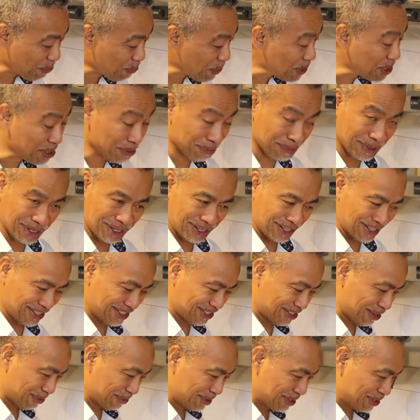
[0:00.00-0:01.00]

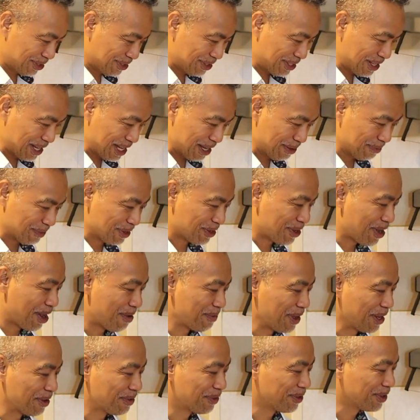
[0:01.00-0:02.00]
whispers of steam
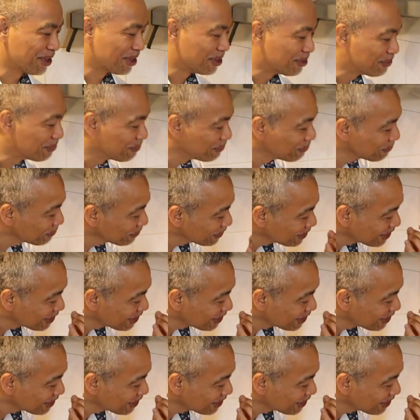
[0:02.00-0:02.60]
coming from